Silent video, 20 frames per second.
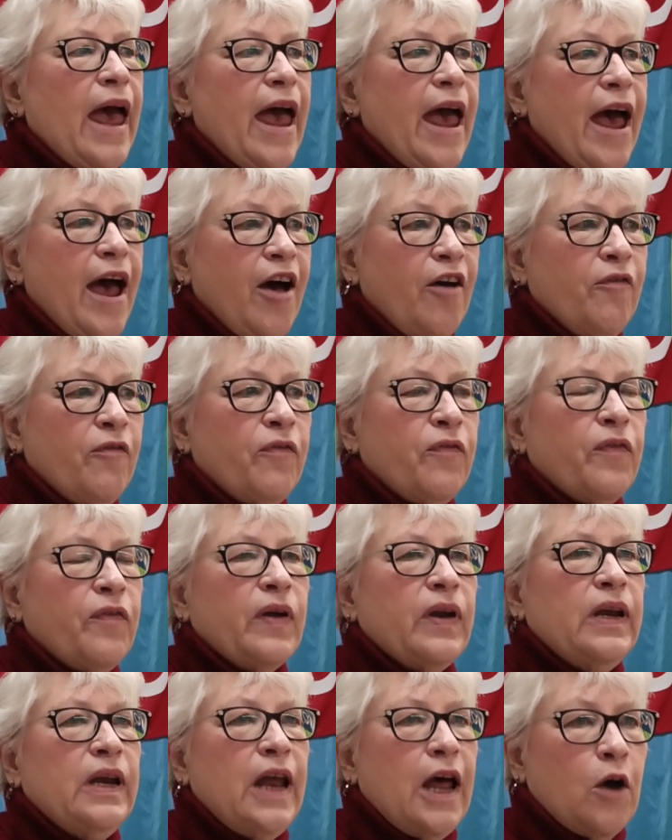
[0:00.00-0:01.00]
F,
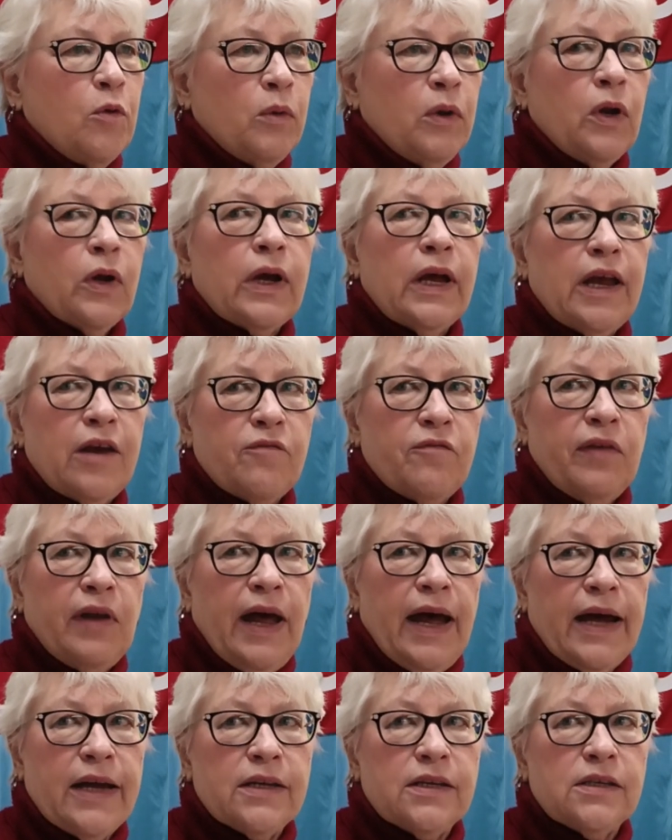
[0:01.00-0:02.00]
now we're looking at
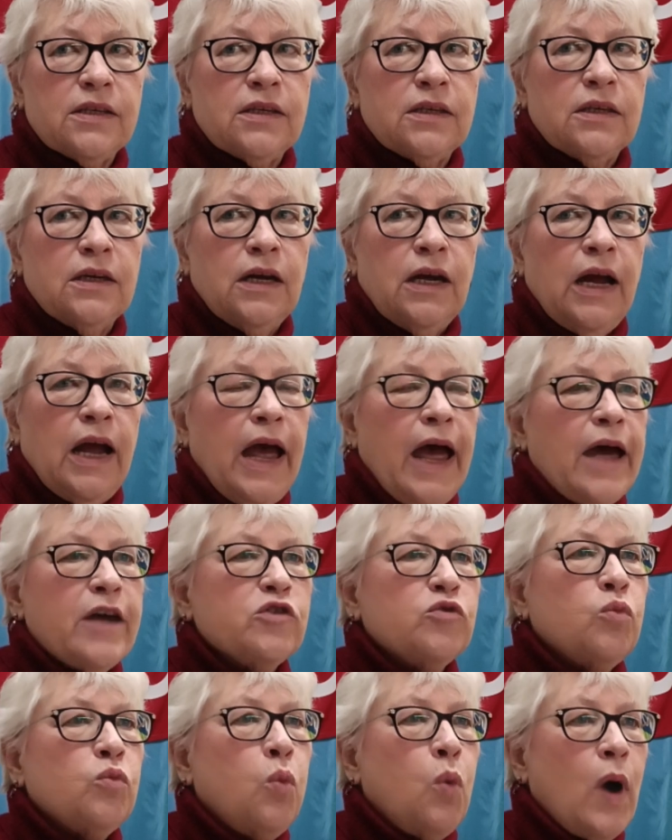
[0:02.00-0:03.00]
flats,
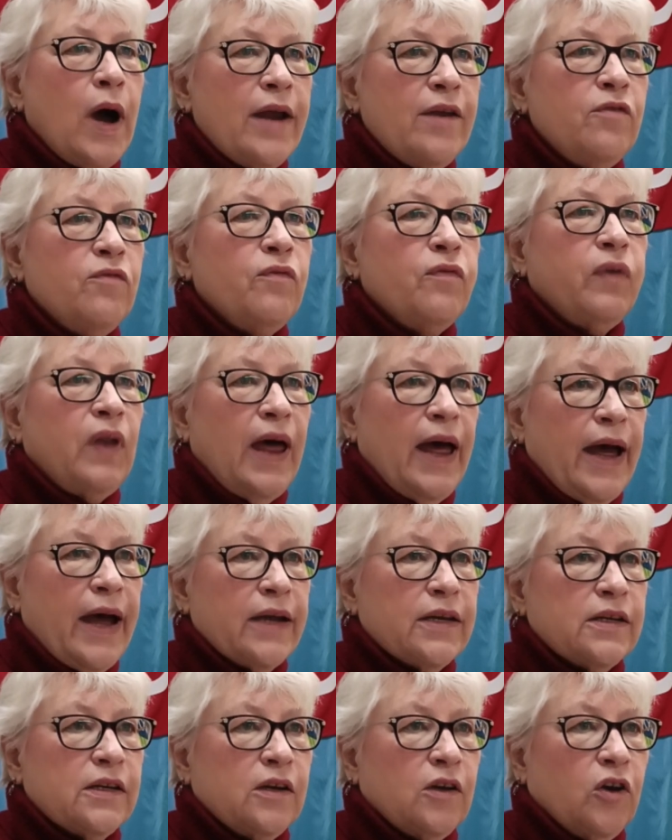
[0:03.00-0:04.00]
has one
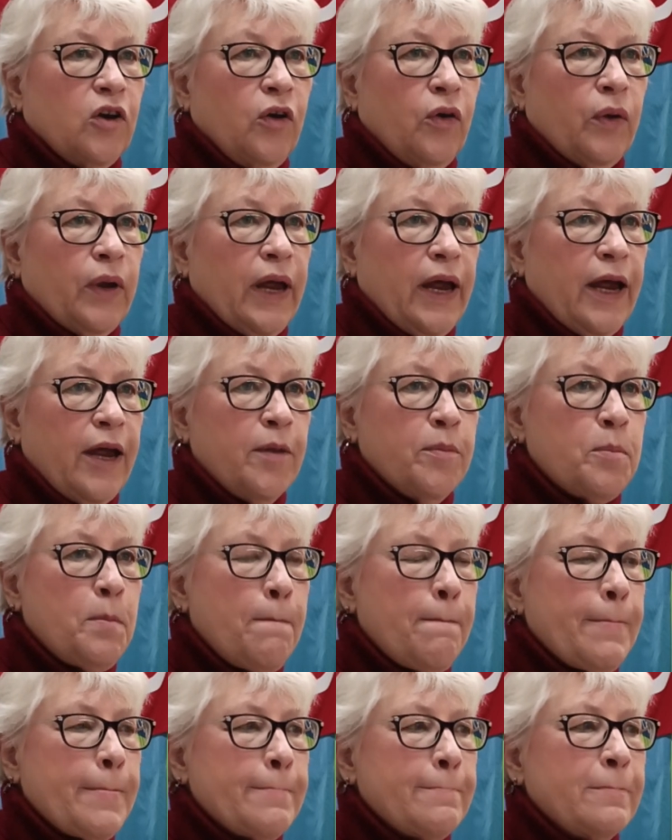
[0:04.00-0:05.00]
flat. Okay.
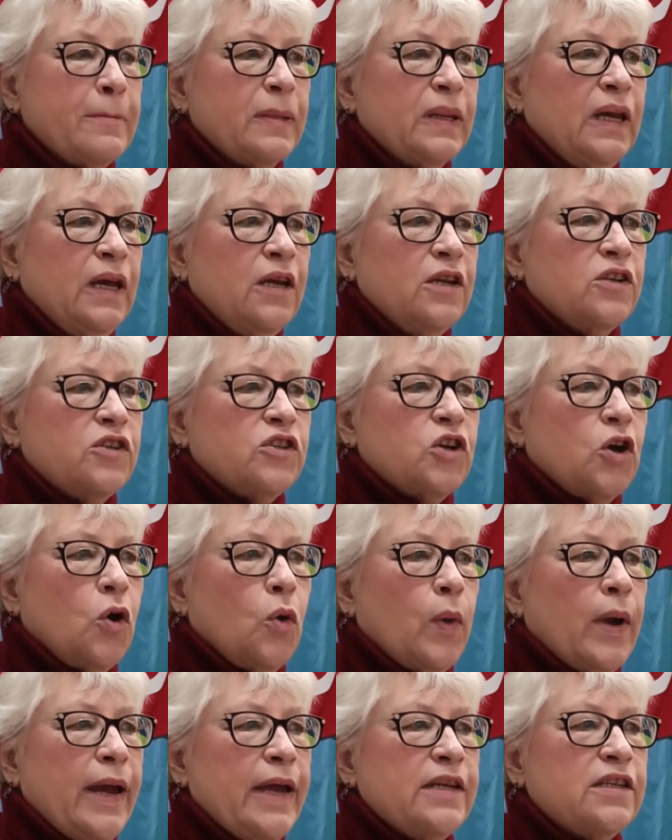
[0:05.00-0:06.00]

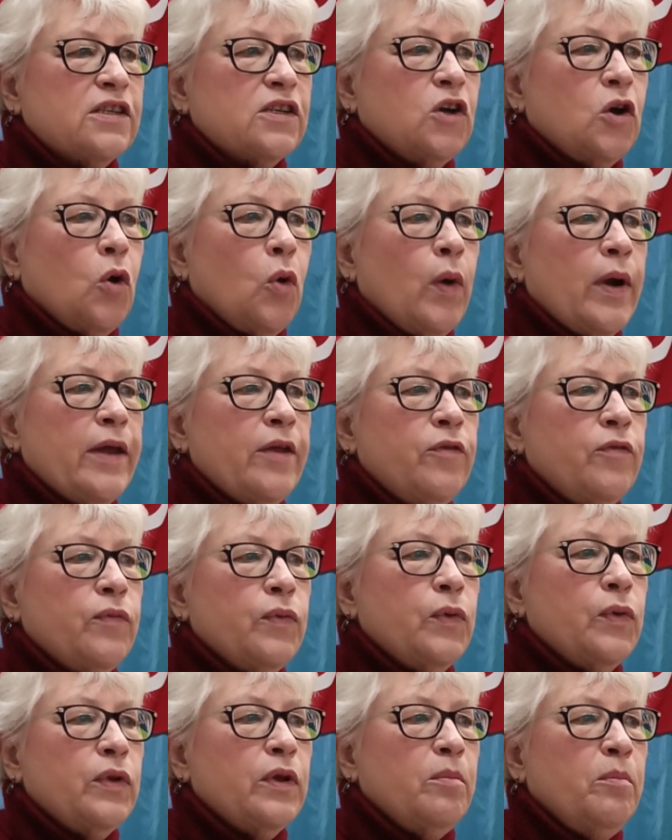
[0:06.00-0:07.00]
So it's going
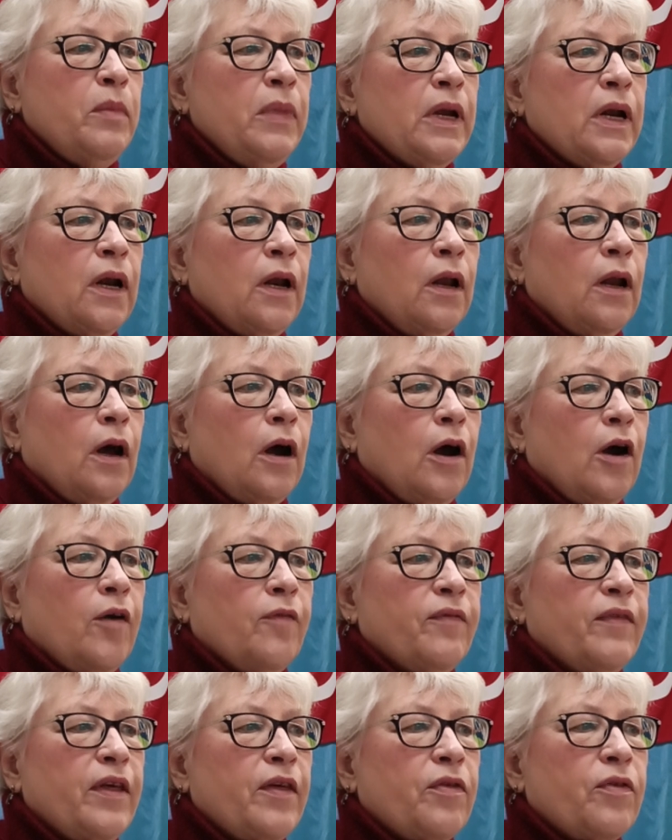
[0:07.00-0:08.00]
through the middle
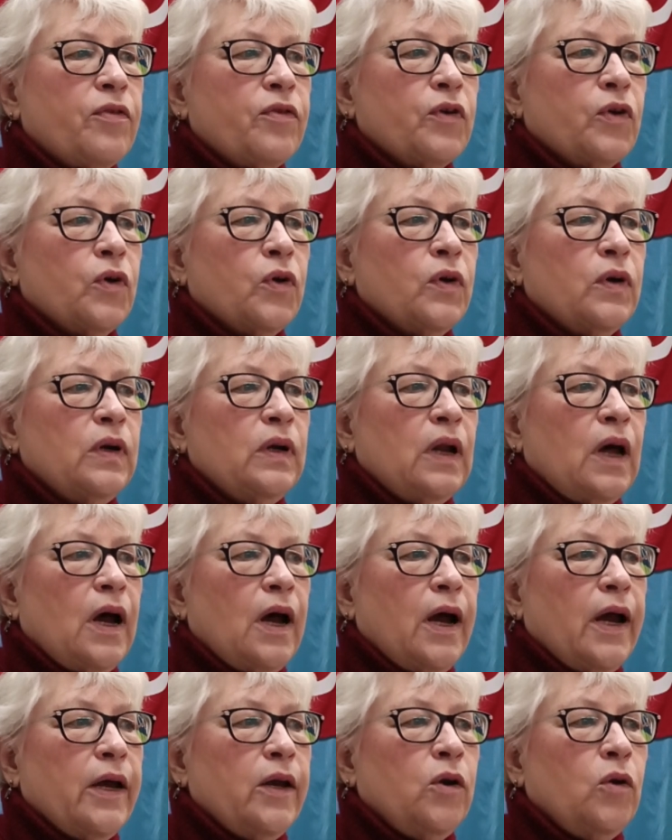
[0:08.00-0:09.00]
of the third
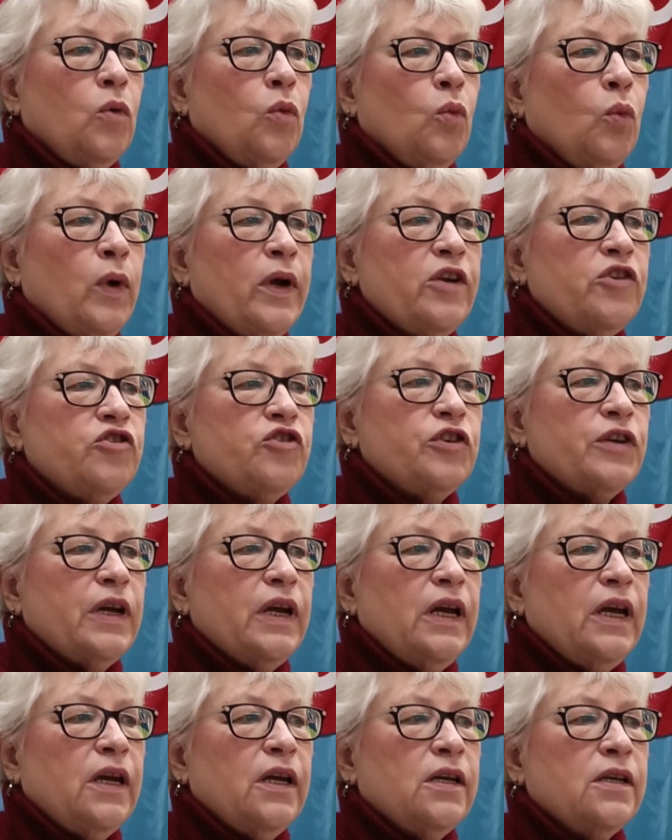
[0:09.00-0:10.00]
line, which
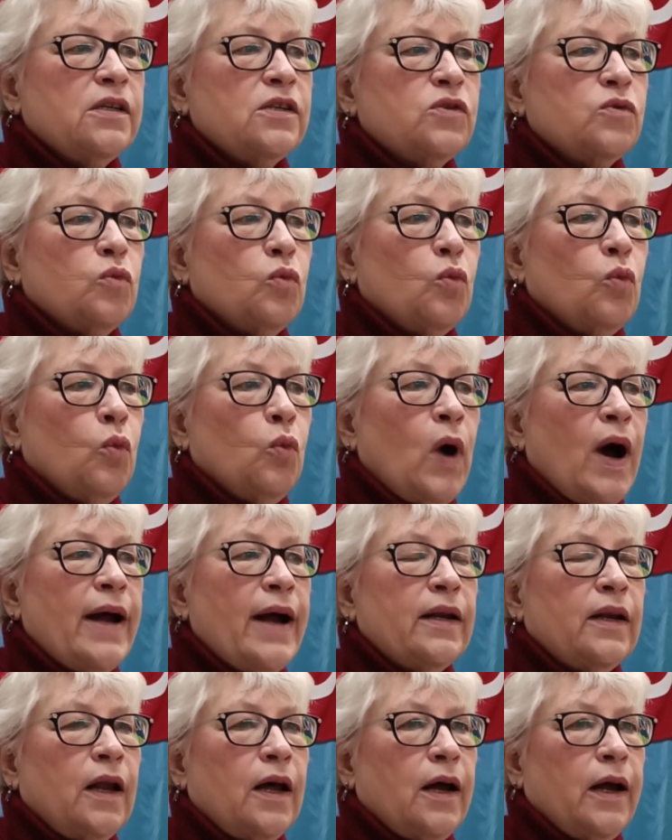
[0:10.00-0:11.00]
is
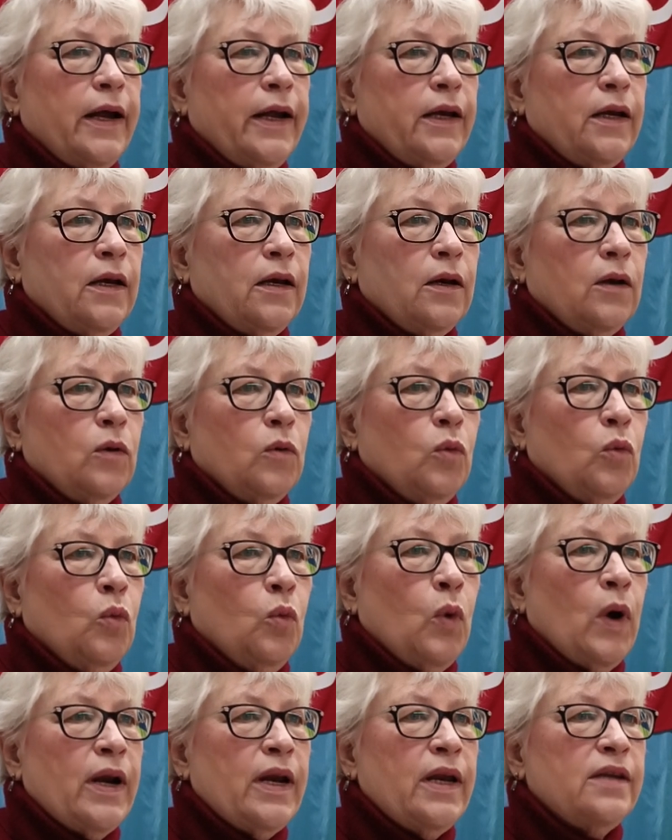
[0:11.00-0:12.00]
what line?
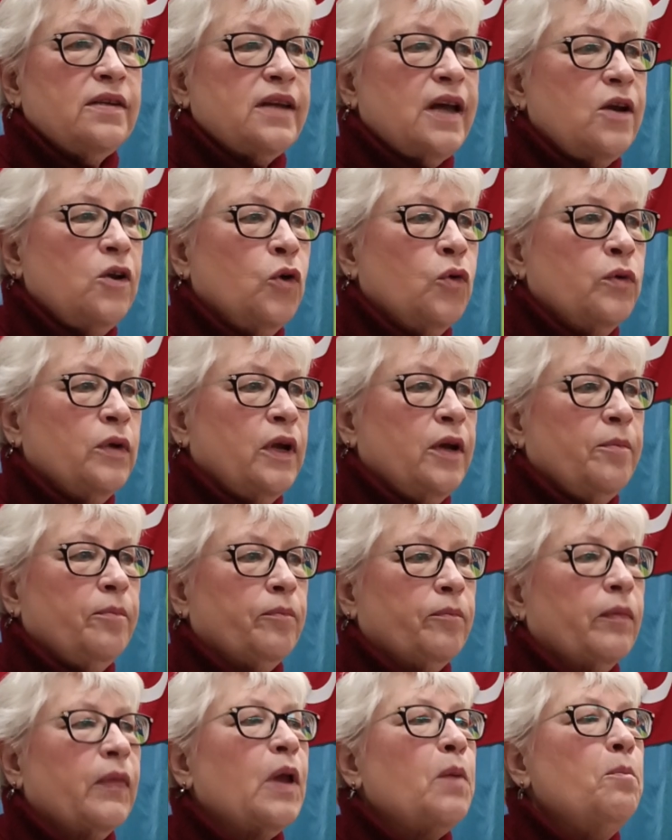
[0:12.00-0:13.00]
What is that note name?
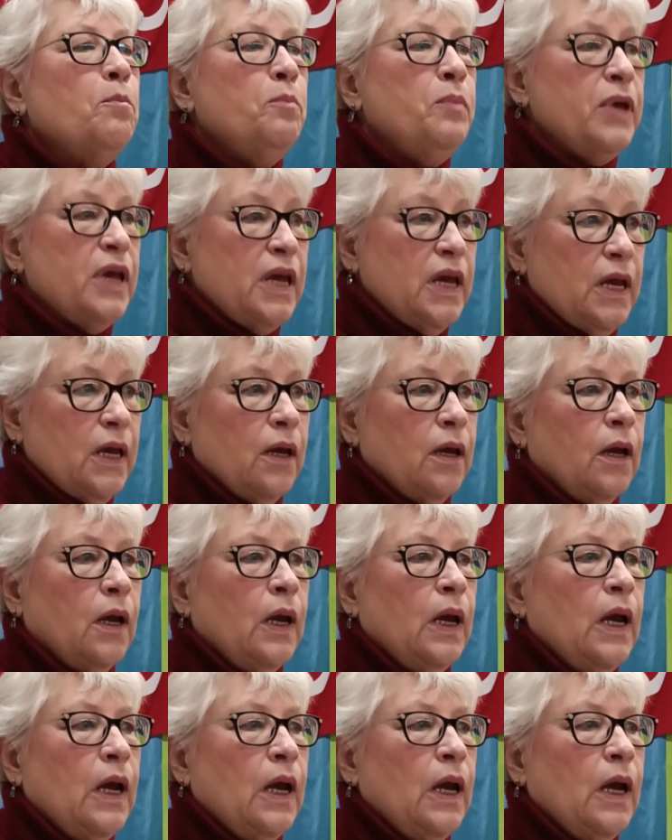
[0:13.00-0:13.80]
B.